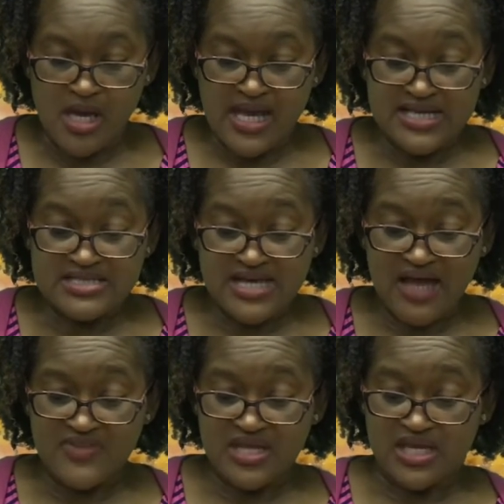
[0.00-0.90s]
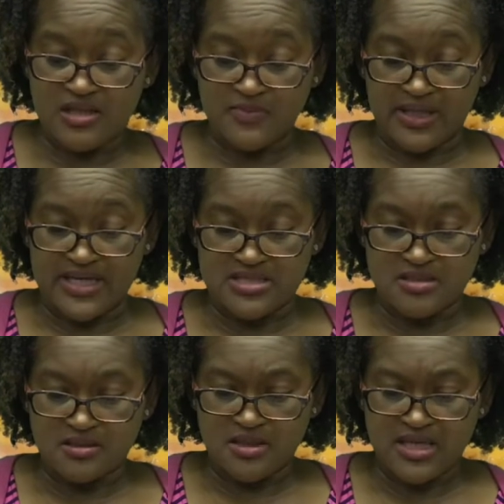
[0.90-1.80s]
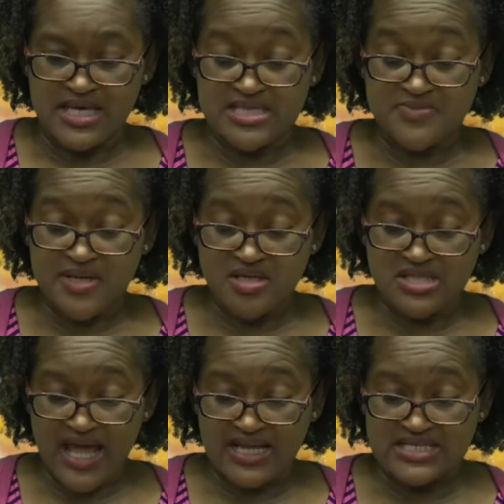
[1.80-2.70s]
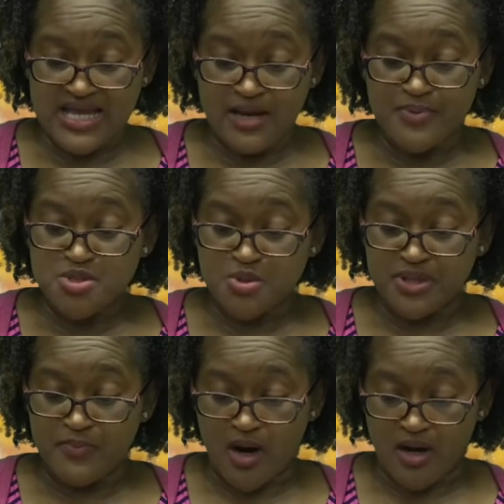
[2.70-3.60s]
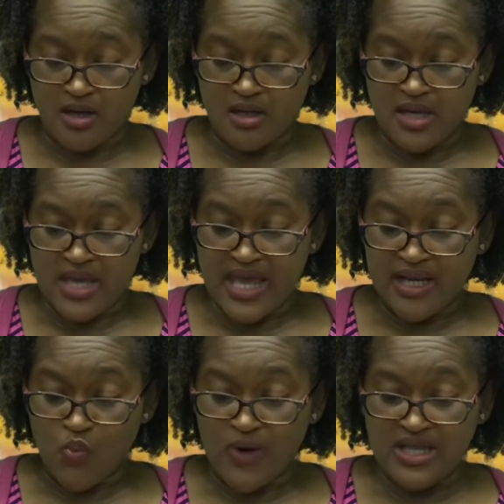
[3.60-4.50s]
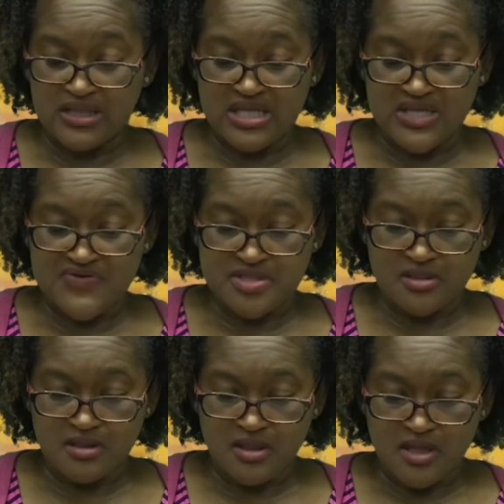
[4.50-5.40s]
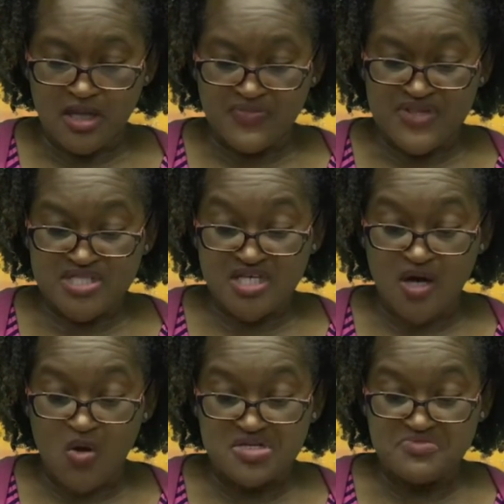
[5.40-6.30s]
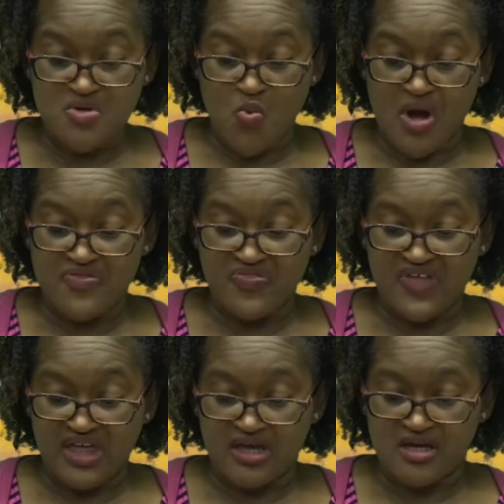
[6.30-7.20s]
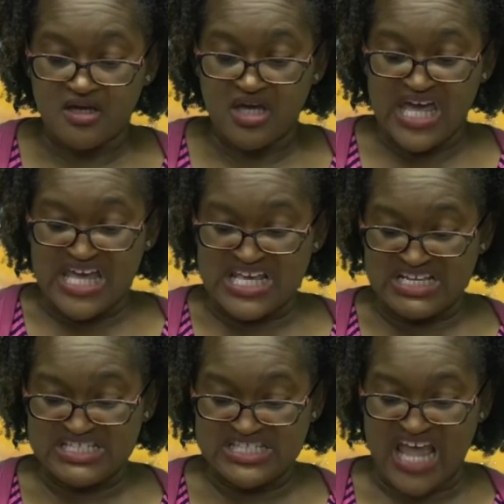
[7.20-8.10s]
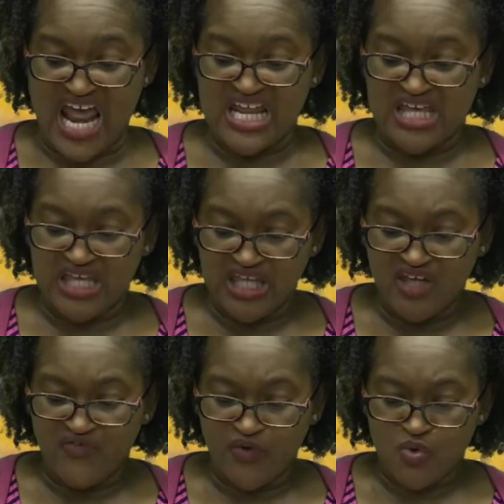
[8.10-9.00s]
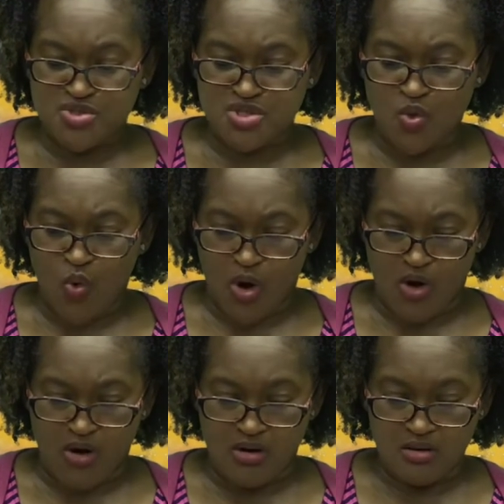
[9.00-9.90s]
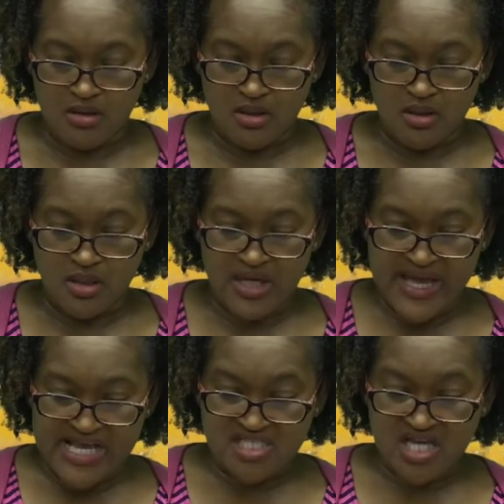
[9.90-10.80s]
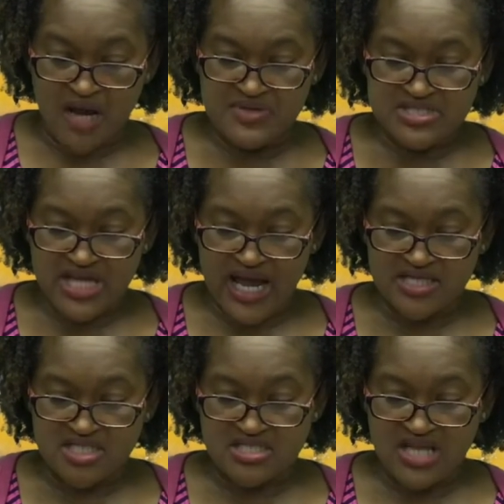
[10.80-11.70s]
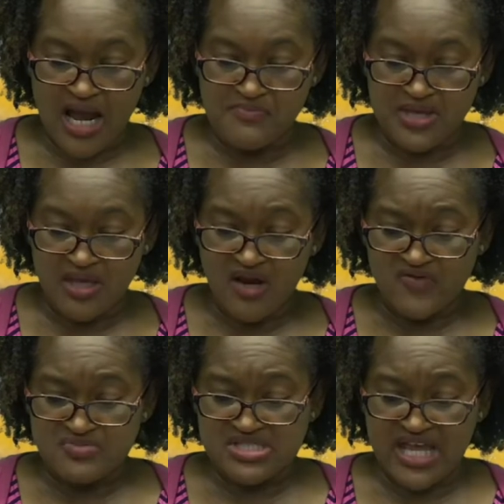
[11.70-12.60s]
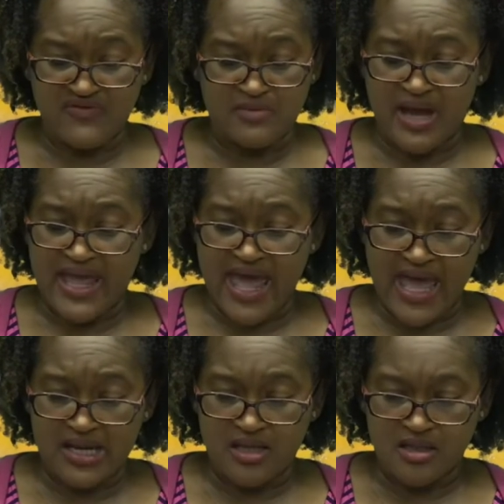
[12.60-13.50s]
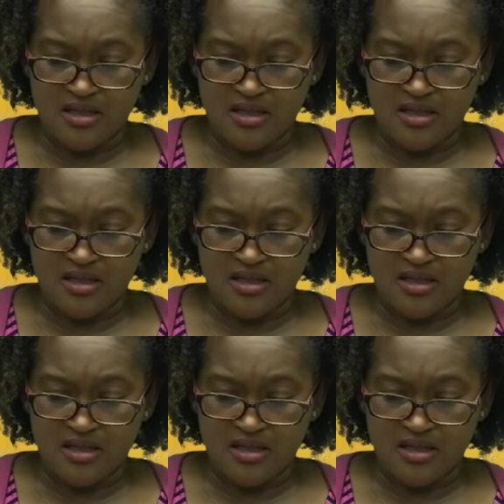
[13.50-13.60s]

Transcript: Inside the eating place, it smells like damp tree bark and wet leaves. This can only mean one thing. It's that evil squirrel. He's come inside to stop me from saving my Hattie.